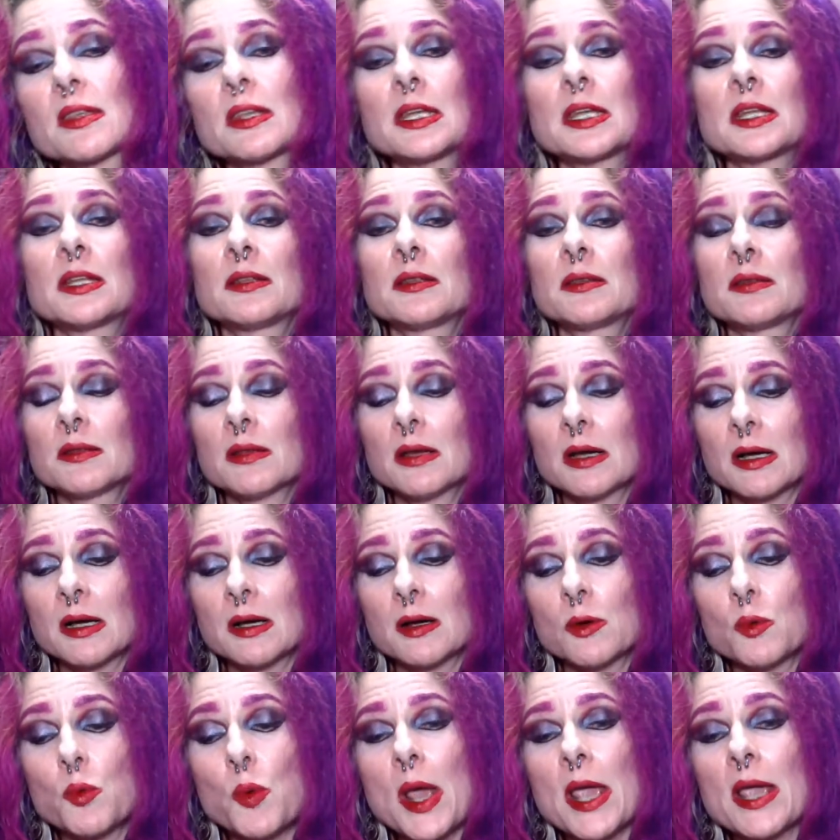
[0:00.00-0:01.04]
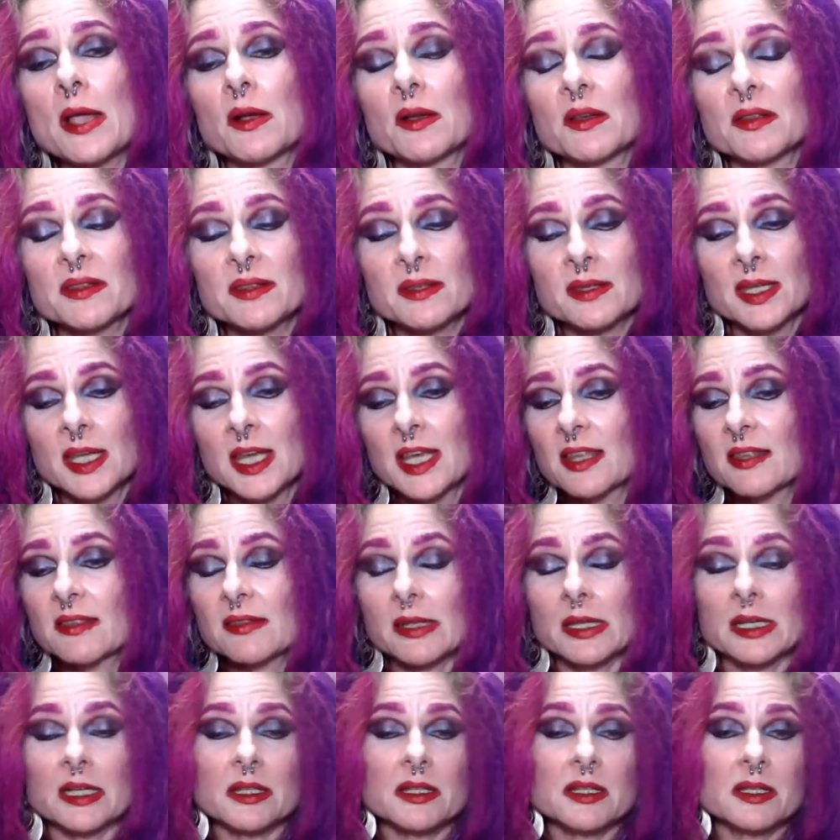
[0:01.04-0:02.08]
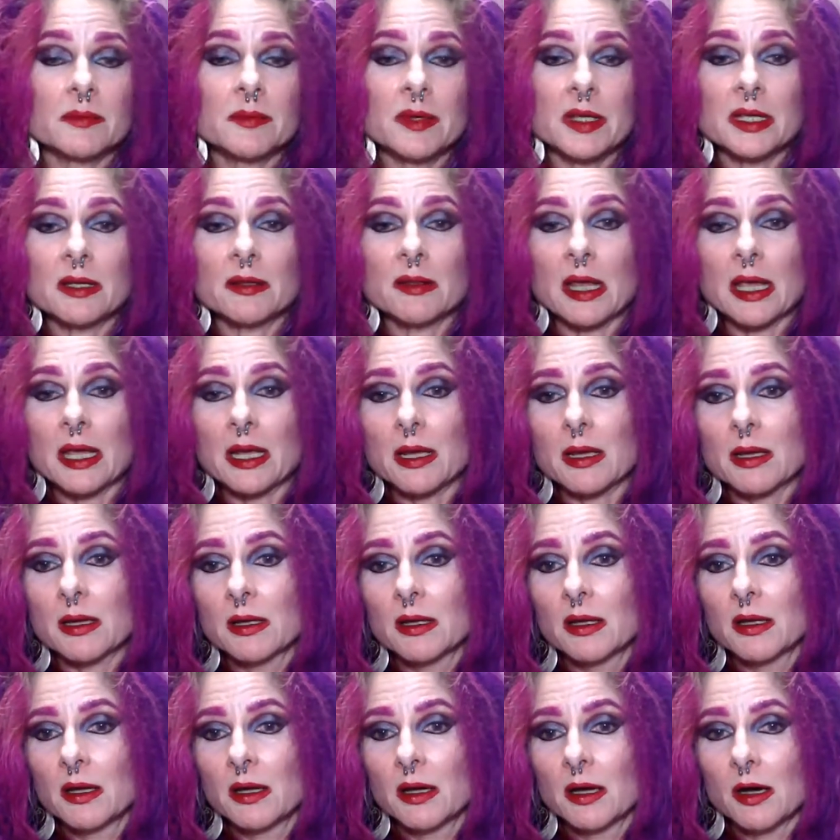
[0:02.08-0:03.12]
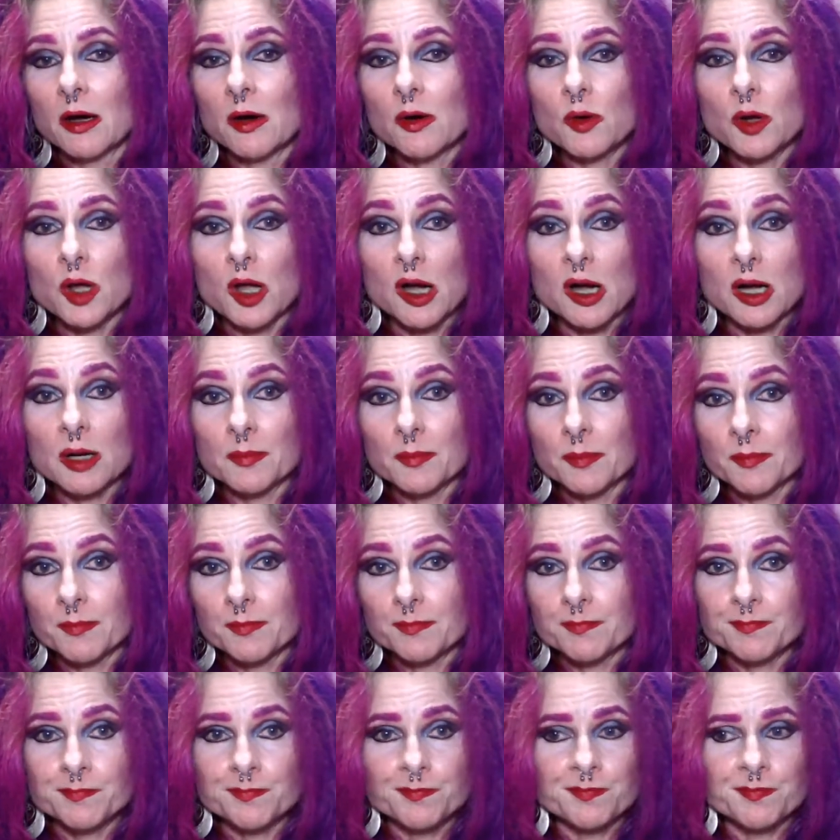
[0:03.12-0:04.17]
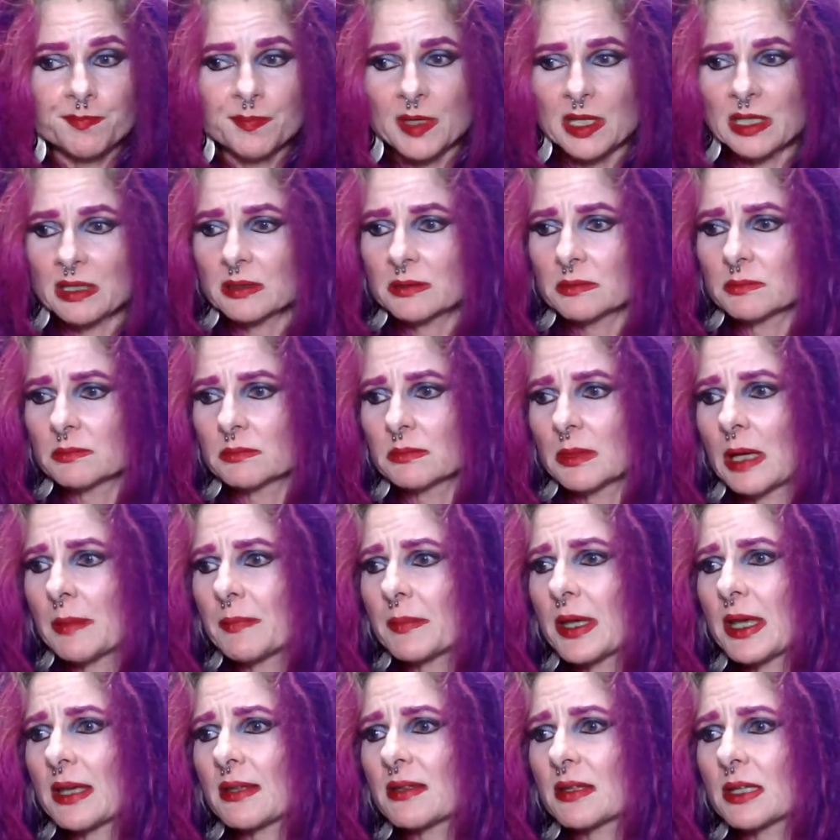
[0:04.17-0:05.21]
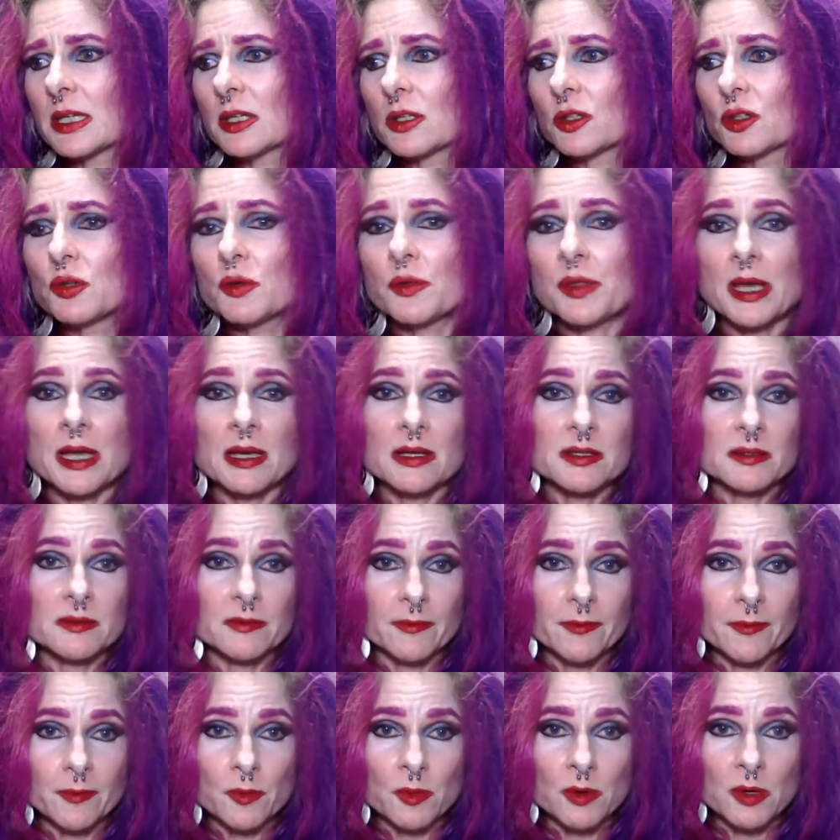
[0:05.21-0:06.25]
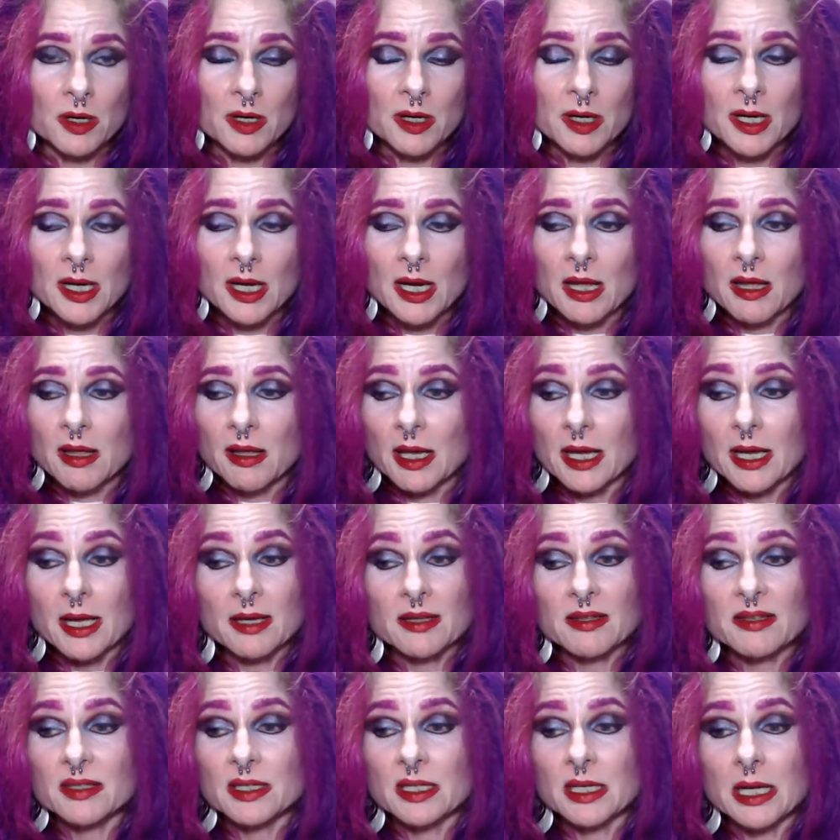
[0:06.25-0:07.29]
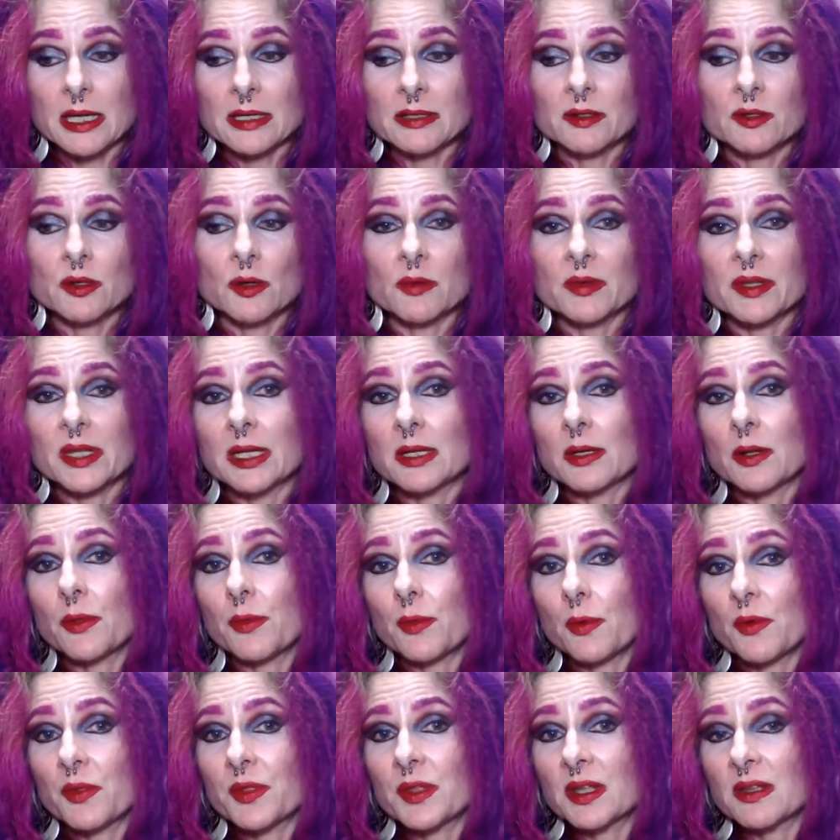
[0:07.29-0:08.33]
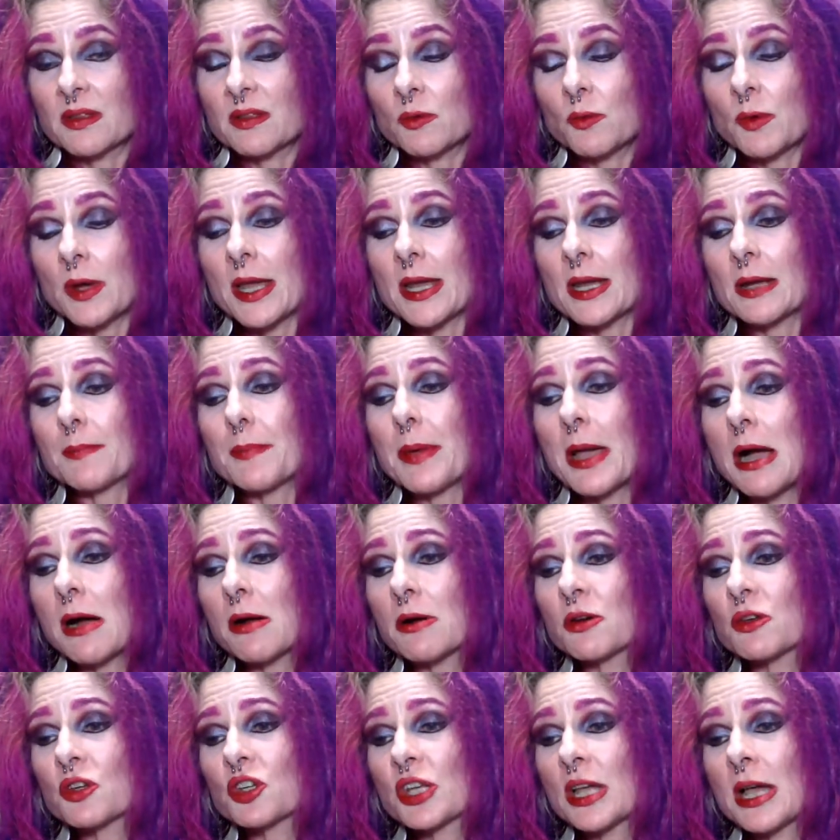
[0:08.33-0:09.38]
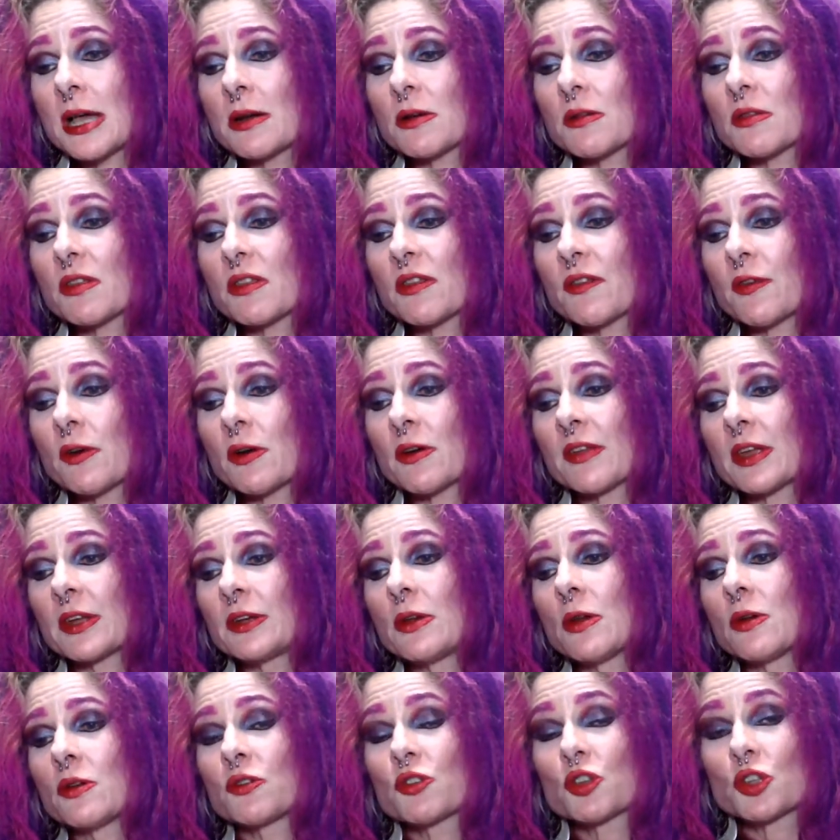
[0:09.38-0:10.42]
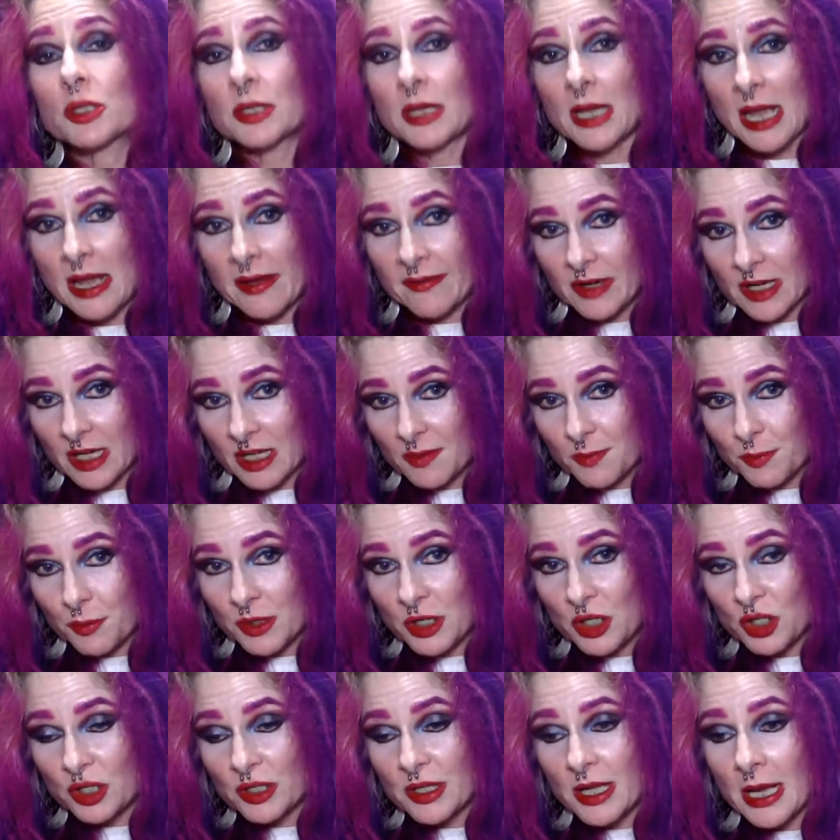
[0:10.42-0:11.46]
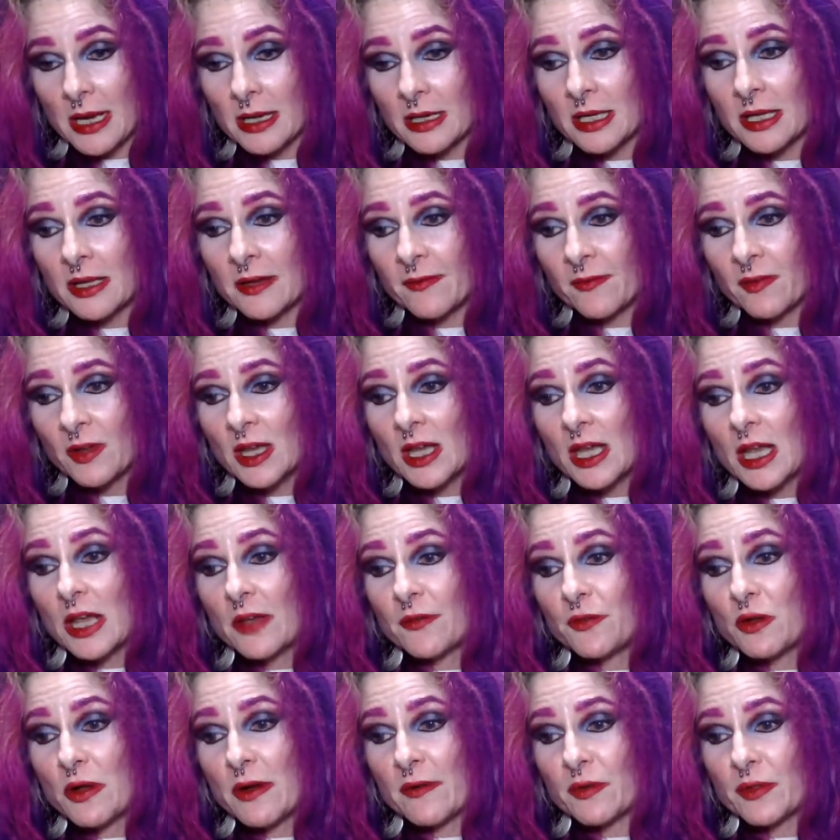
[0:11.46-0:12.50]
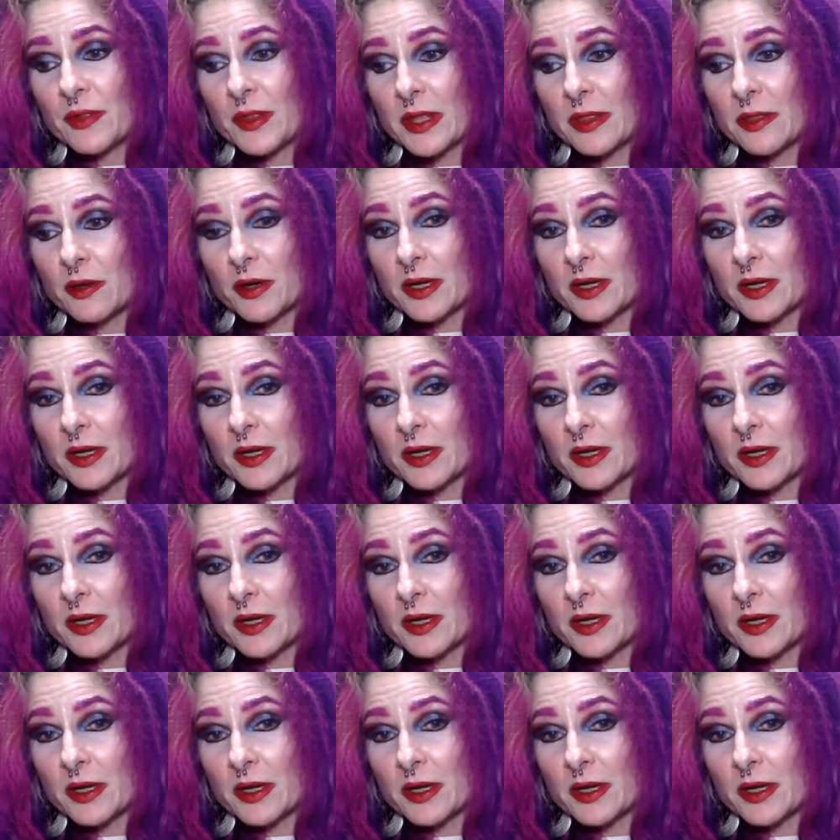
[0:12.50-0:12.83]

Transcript: in uh, Wales sent it to me, like, oh God, um, I'm guessing 2004 like I said, I don't tend to throw things away. And powder shadows, as far as I know, shouldn't have an expiration date. If if you ever think they're